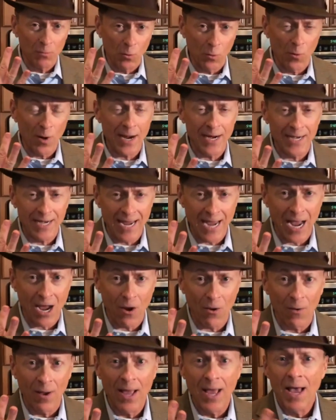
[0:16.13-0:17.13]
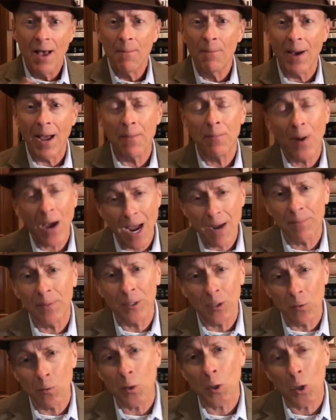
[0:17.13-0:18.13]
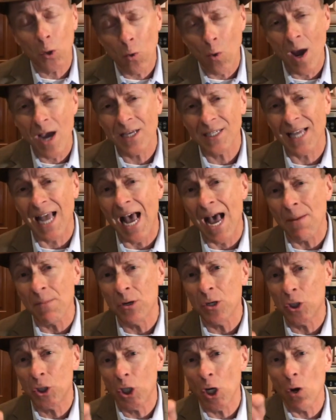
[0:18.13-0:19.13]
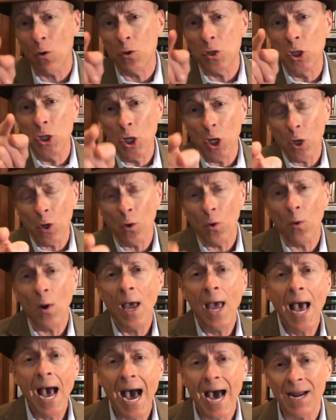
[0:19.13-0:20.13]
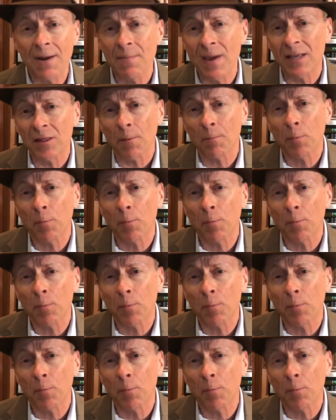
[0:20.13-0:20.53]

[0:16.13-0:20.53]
Well, right now, by popular request, I'm gonna show you how to make the